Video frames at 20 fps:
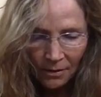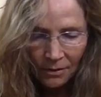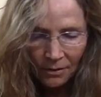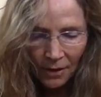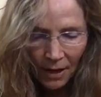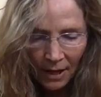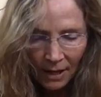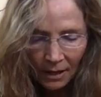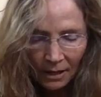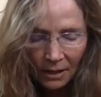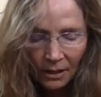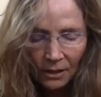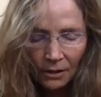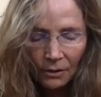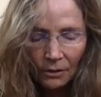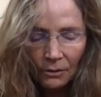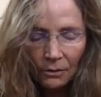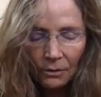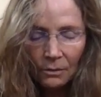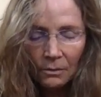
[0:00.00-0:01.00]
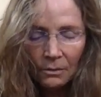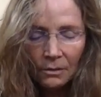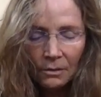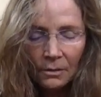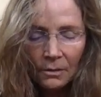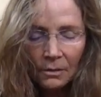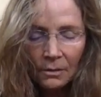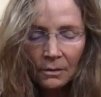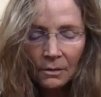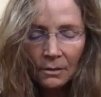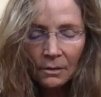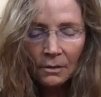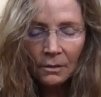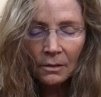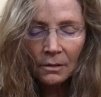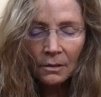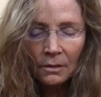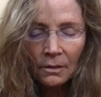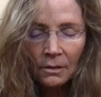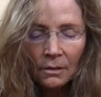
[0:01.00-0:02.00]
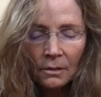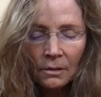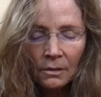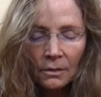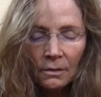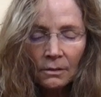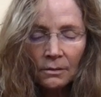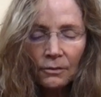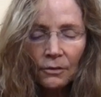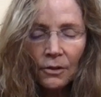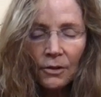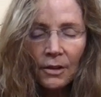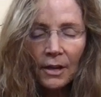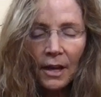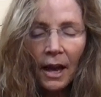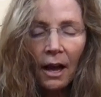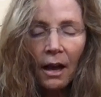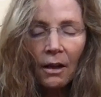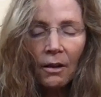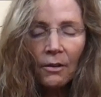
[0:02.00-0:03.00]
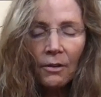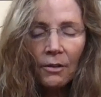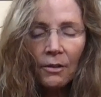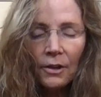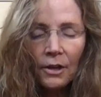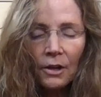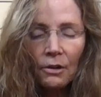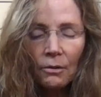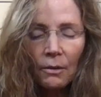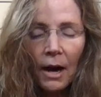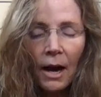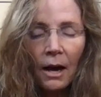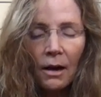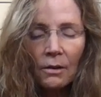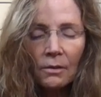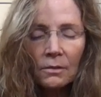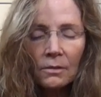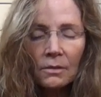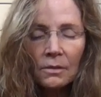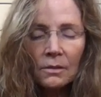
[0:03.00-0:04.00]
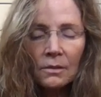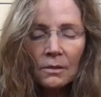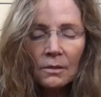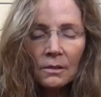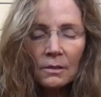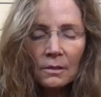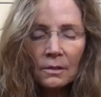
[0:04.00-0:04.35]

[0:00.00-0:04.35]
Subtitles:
Thank you for the healthy ground